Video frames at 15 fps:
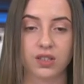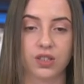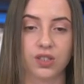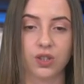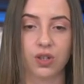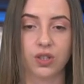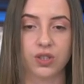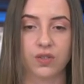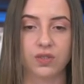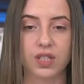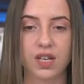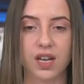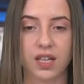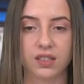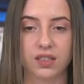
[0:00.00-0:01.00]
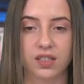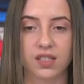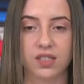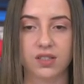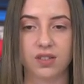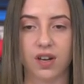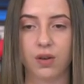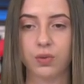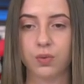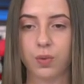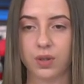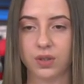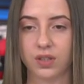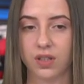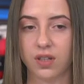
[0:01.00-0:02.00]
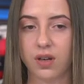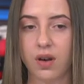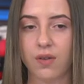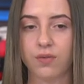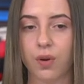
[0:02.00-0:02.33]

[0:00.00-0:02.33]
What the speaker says: The source of the nettle is groundwater,